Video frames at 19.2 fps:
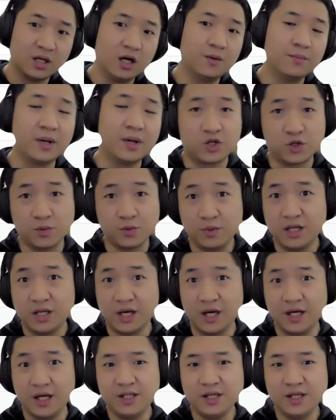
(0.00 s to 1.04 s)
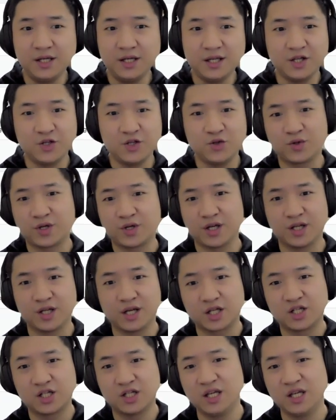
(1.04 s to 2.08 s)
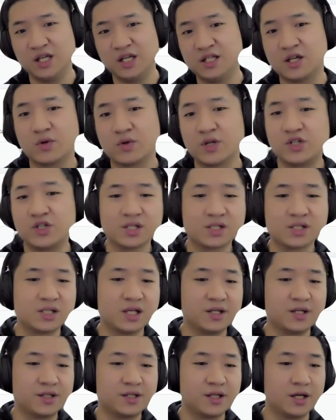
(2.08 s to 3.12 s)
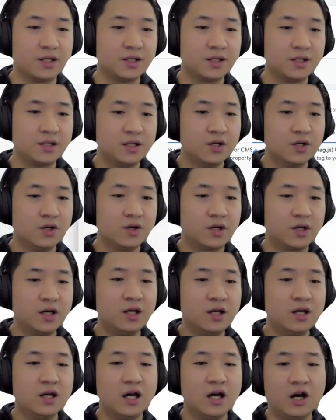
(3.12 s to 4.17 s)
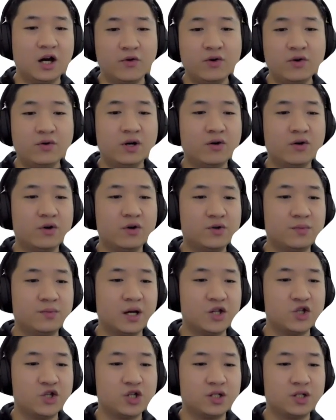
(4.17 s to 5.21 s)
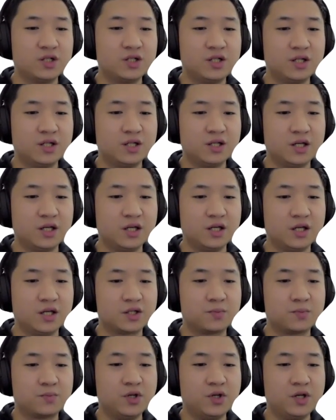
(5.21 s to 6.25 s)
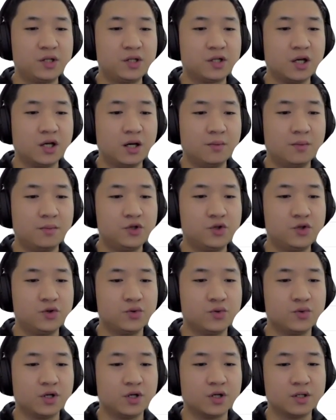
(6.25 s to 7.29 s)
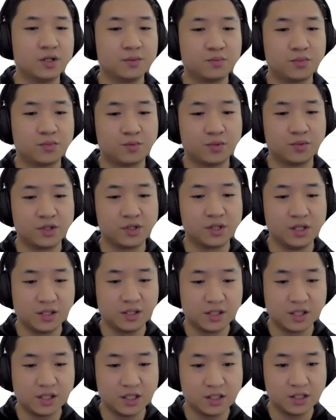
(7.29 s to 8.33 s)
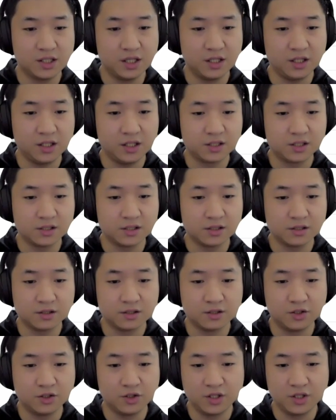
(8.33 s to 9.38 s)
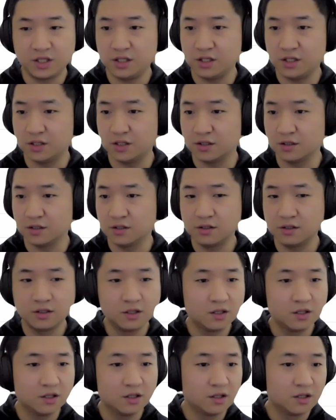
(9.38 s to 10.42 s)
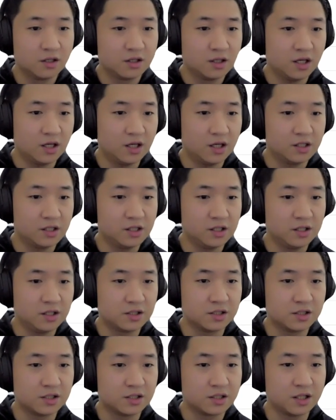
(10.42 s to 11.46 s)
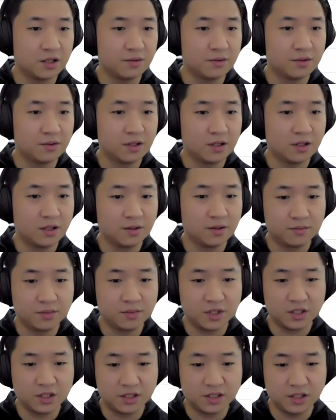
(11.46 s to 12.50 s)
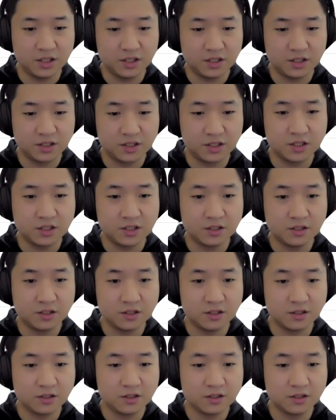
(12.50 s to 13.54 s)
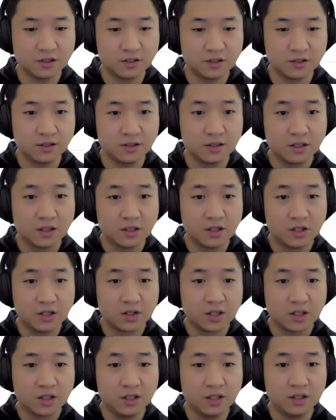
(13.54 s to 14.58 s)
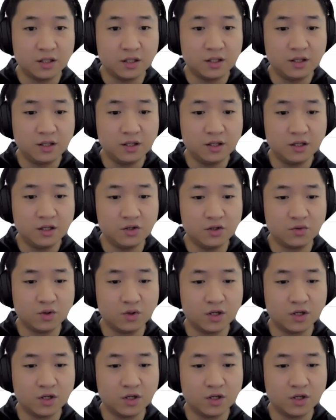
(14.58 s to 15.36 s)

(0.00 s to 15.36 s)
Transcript: measurement ID that you can actually integrate just like that. Okay, however, I want to mention here is, please come to the property settings, not here. I think it's a setup assistant. Okay, here you